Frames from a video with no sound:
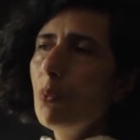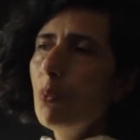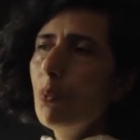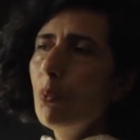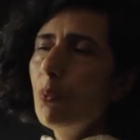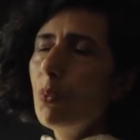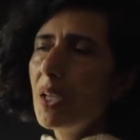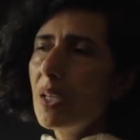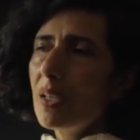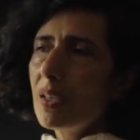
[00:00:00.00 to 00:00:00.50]

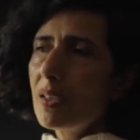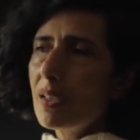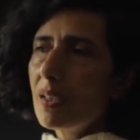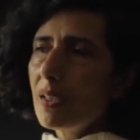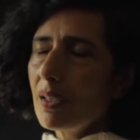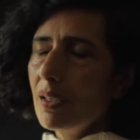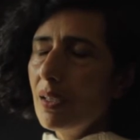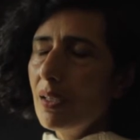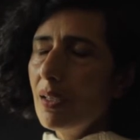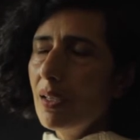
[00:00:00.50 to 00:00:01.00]
with
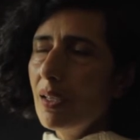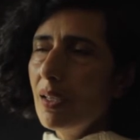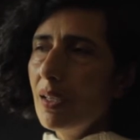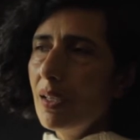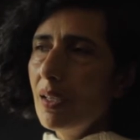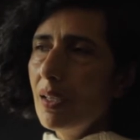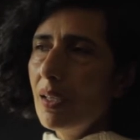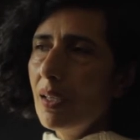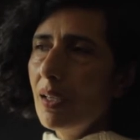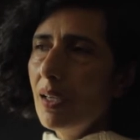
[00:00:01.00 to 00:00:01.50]

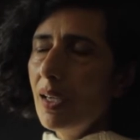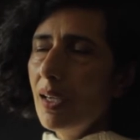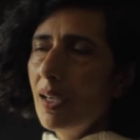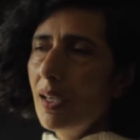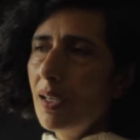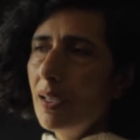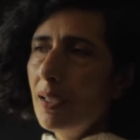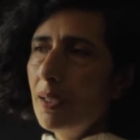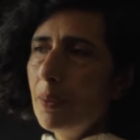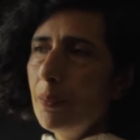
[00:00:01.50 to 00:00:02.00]

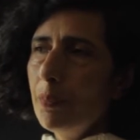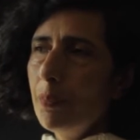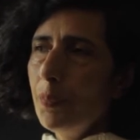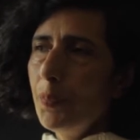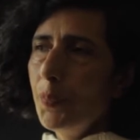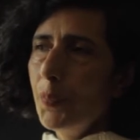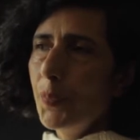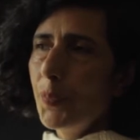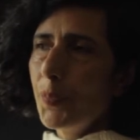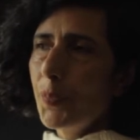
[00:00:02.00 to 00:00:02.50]
um,
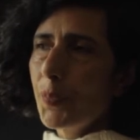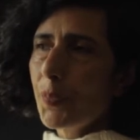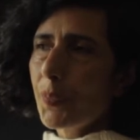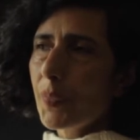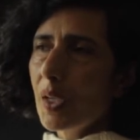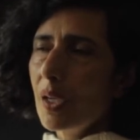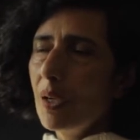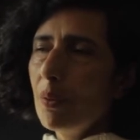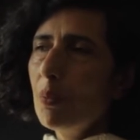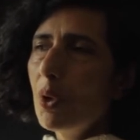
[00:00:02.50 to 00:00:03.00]

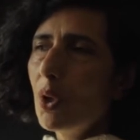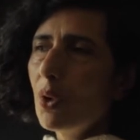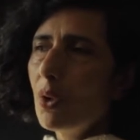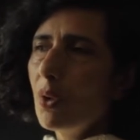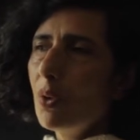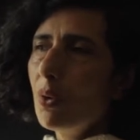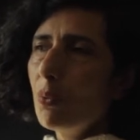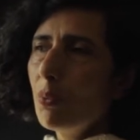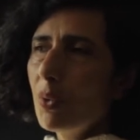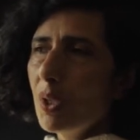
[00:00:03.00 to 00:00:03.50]
mo-
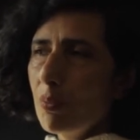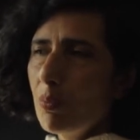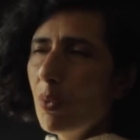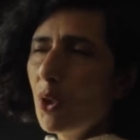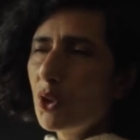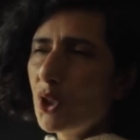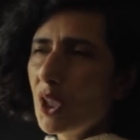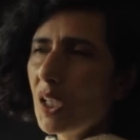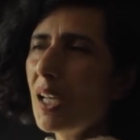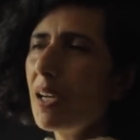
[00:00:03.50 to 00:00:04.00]
with
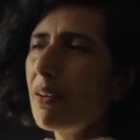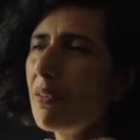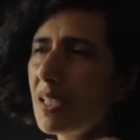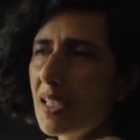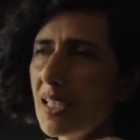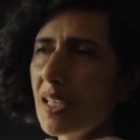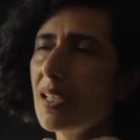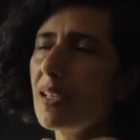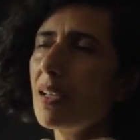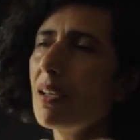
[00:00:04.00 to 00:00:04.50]

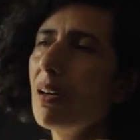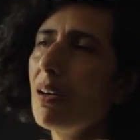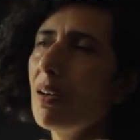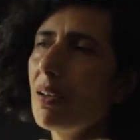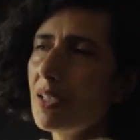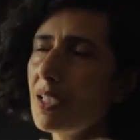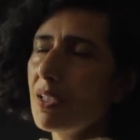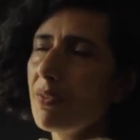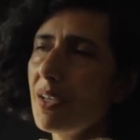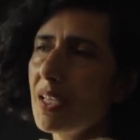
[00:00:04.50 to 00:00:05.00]
modularity at the
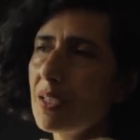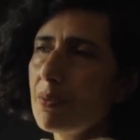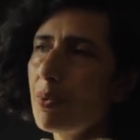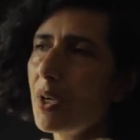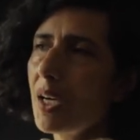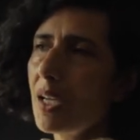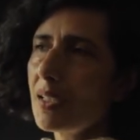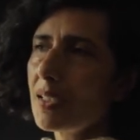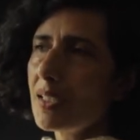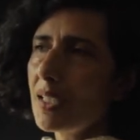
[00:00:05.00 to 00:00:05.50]
heart of his
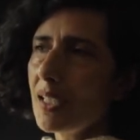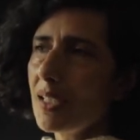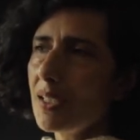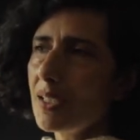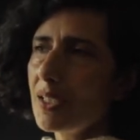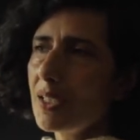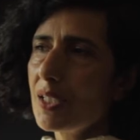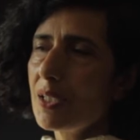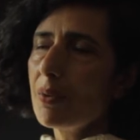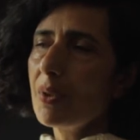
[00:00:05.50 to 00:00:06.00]

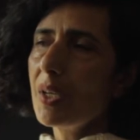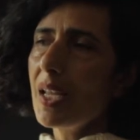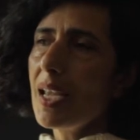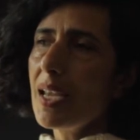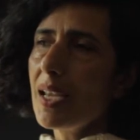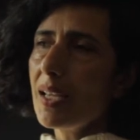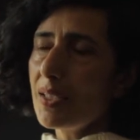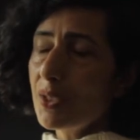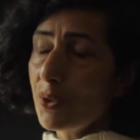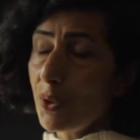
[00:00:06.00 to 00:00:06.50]
practice to,
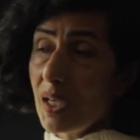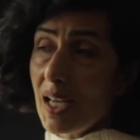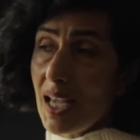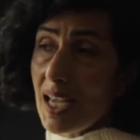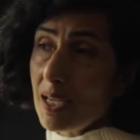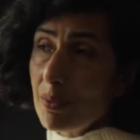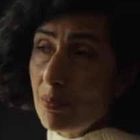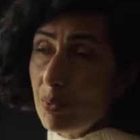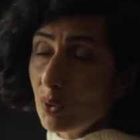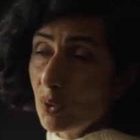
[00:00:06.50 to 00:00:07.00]
na- to
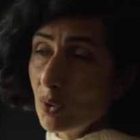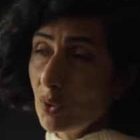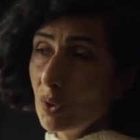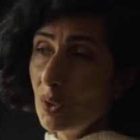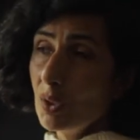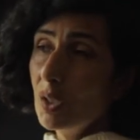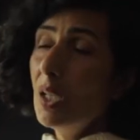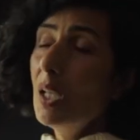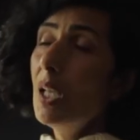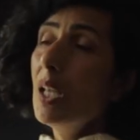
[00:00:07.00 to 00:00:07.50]

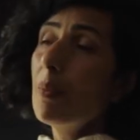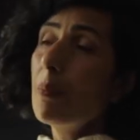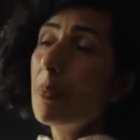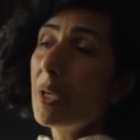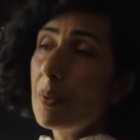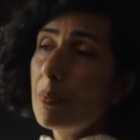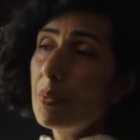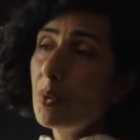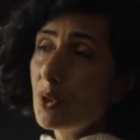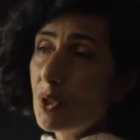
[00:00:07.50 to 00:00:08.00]
enable
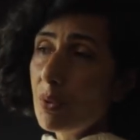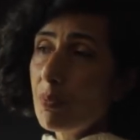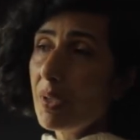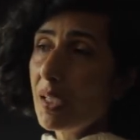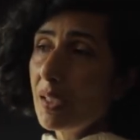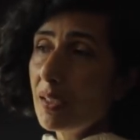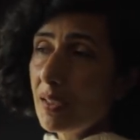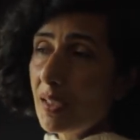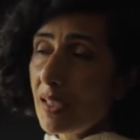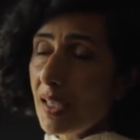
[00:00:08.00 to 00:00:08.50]
people to
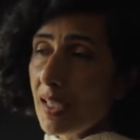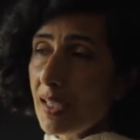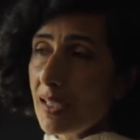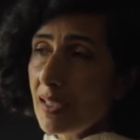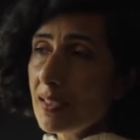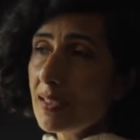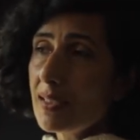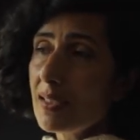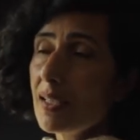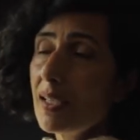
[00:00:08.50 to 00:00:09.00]
build
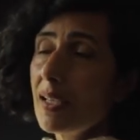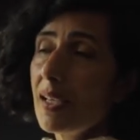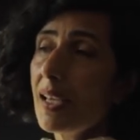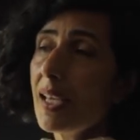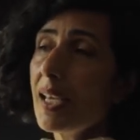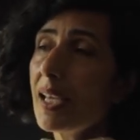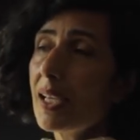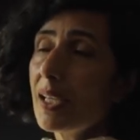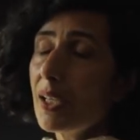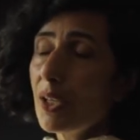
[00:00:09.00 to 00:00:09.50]
things
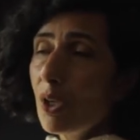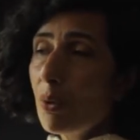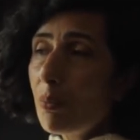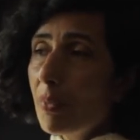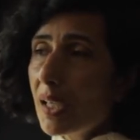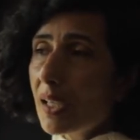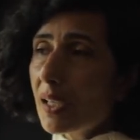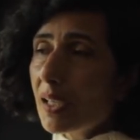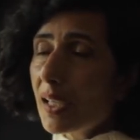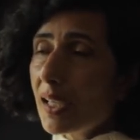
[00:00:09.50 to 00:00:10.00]

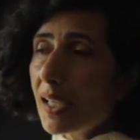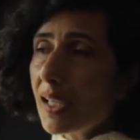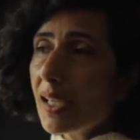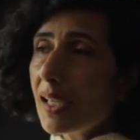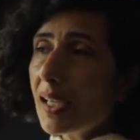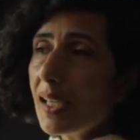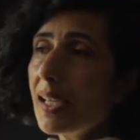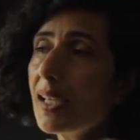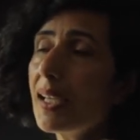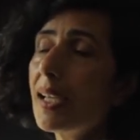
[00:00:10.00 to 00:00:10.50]

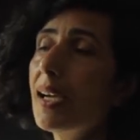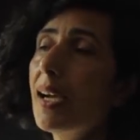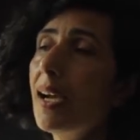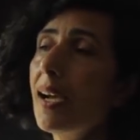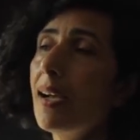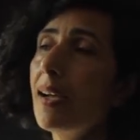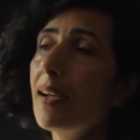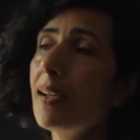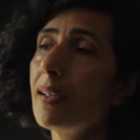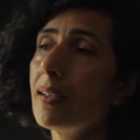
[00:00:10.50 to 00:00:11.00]
economically
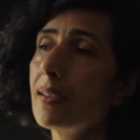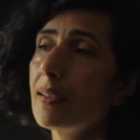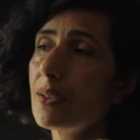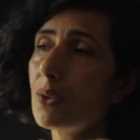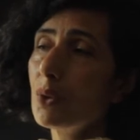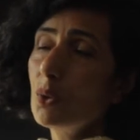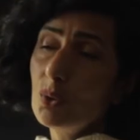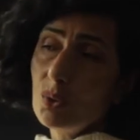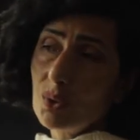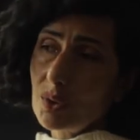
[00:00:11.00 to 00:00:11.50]
and
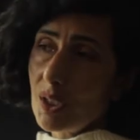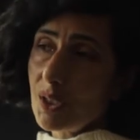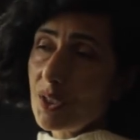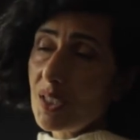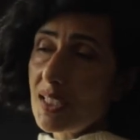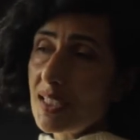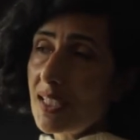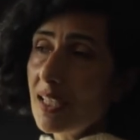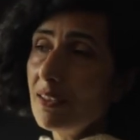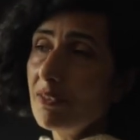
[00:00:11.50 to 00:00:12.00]
also to
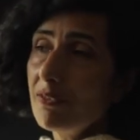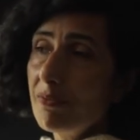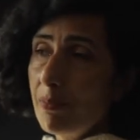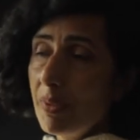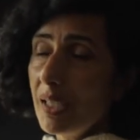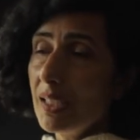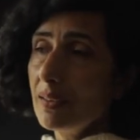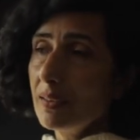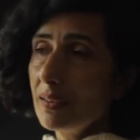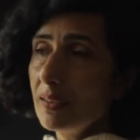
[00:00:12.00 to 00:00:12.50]
self
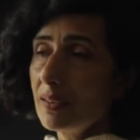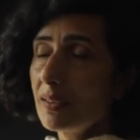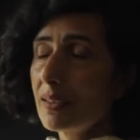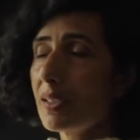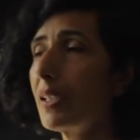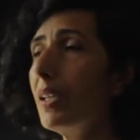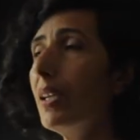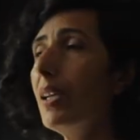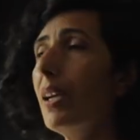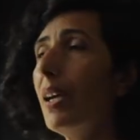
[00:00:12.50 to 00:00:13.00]
build.
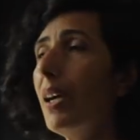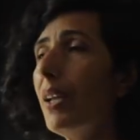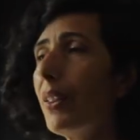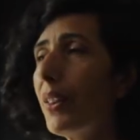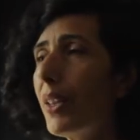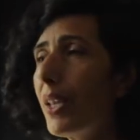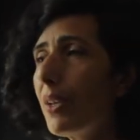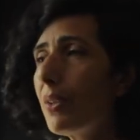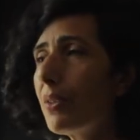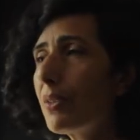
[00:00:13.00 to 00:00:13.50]
And
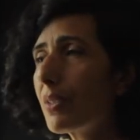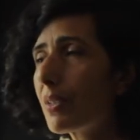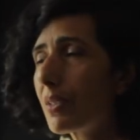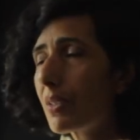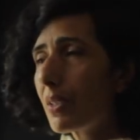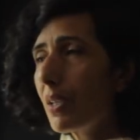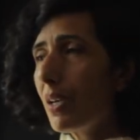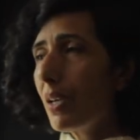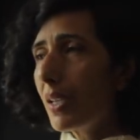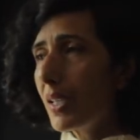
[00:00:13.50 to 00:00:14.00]
those
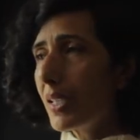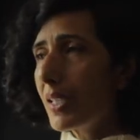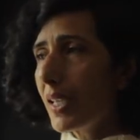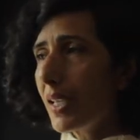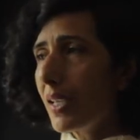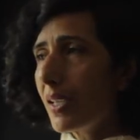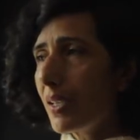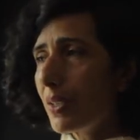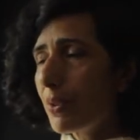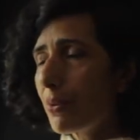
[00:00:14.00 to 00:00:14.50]

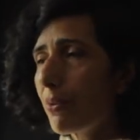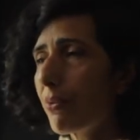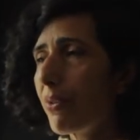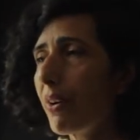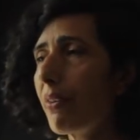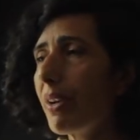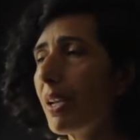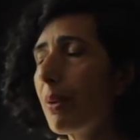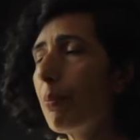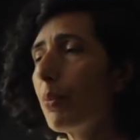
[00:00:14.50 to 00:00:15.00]
ideas were
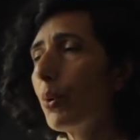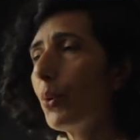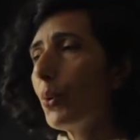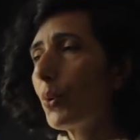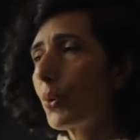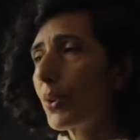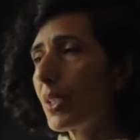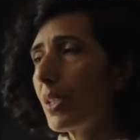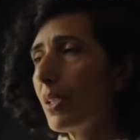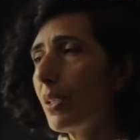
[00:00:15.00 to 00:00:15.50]
very
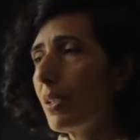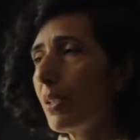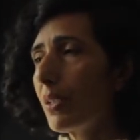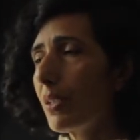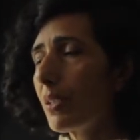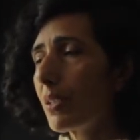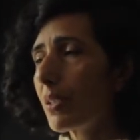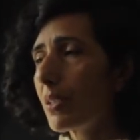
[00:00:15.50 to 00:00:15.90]
important,